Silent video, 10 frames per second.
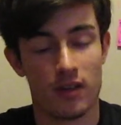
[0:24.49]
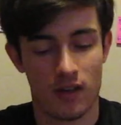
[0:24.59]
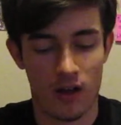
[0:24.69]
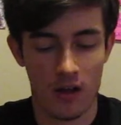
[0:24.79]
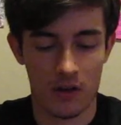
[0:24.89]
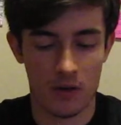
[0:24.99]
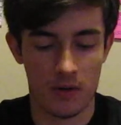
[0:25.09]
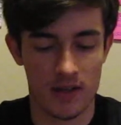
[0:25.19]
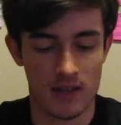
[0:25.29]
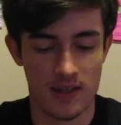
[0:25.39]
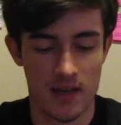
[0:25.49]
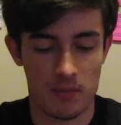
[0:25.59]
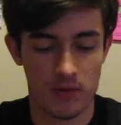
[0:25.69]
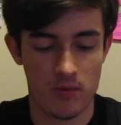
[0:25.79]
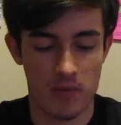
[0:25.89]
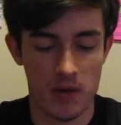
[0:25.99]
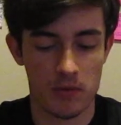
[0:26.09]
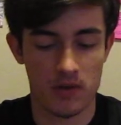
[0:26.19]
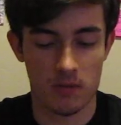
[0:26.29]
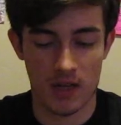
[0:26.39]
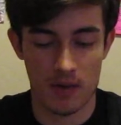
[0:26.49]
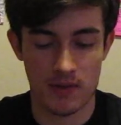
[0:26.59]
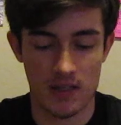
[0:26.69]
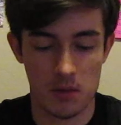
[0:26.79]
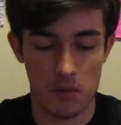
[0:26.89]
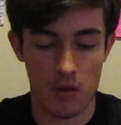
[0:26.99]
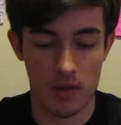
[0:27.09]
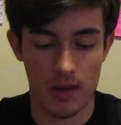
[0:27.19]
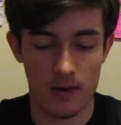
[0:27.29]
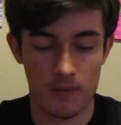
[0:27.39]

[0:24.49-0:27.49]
color and examples with people, sometimes they seem to think